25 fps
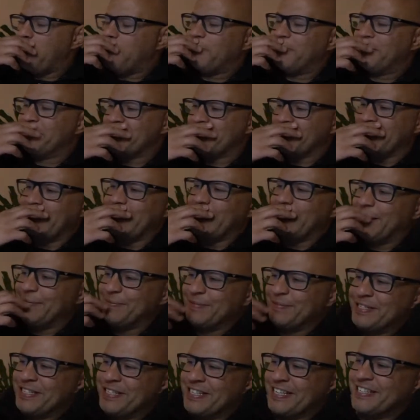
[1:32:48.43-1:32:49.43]
Son
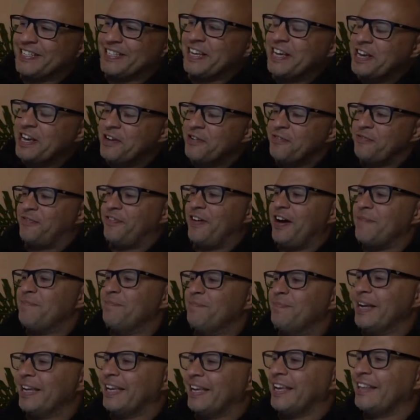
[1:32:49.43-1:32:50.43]
Ahmed says, Fab
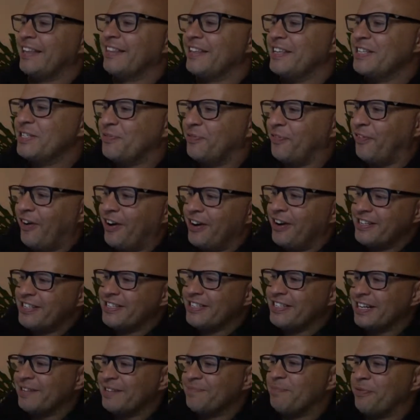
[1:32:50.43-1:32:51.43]
making these fighters
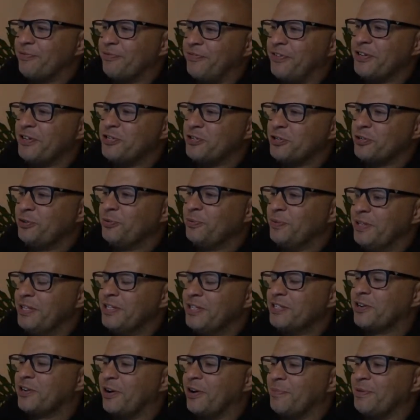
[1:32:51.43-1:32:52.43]
sound professional with his
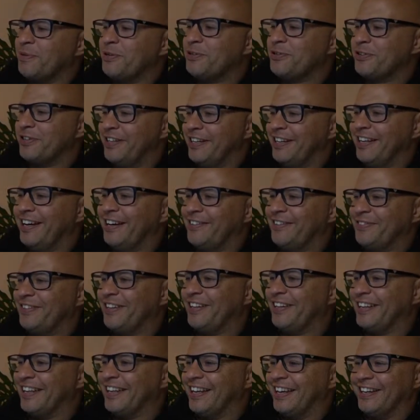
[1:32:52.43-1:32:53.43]
commentary. Laugh
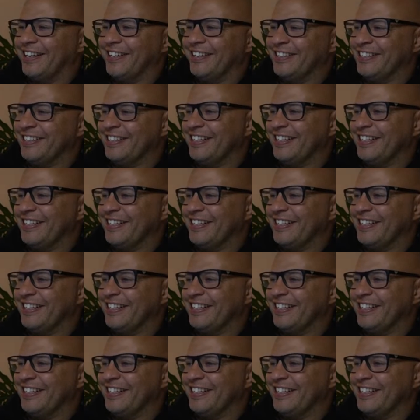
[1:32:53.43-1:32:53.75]
out loud.